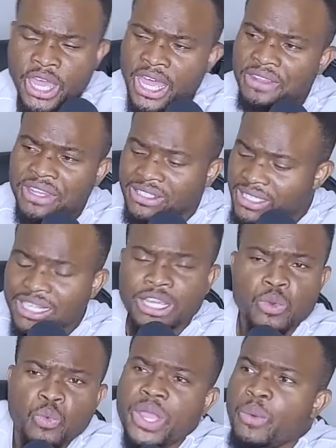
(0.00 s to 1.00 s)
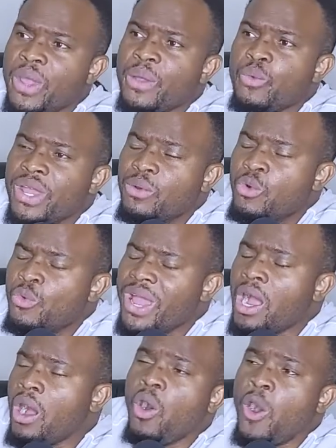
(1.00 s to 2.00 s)
And they said, we, we, we, we were
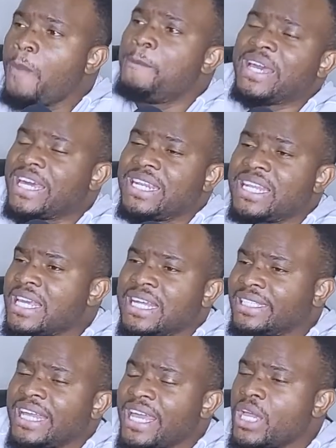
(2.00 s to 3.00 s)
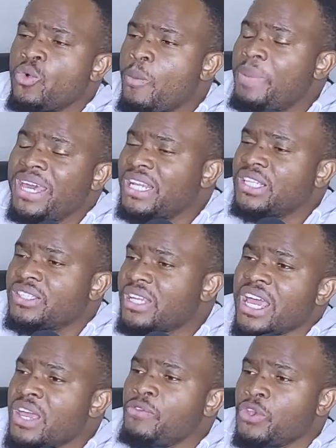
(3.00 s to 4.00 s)
hoping that he would be the
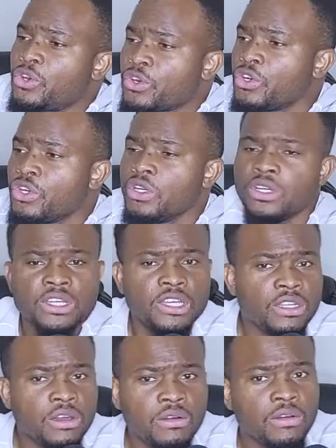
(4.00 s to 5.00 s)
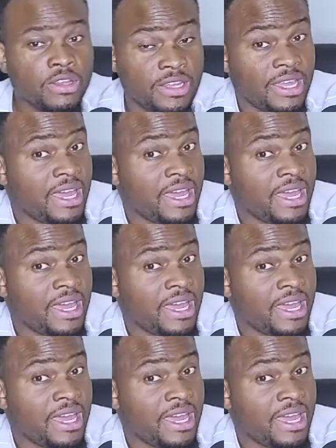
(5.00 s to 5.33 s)
Savior, you know?